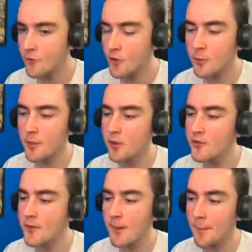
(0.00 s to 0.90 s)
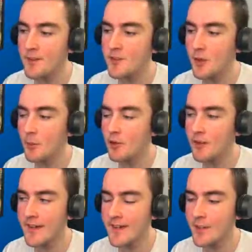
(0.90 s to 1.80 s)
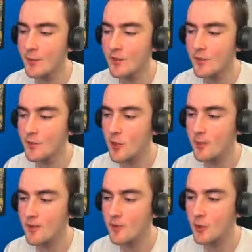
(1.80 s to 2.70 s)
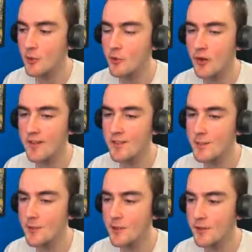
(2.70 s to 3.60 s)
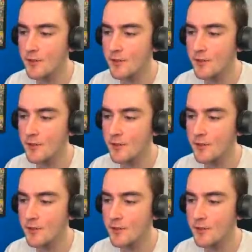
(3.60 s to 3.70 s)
to be honest, there might be someone on a heater in this lobby just going crazy because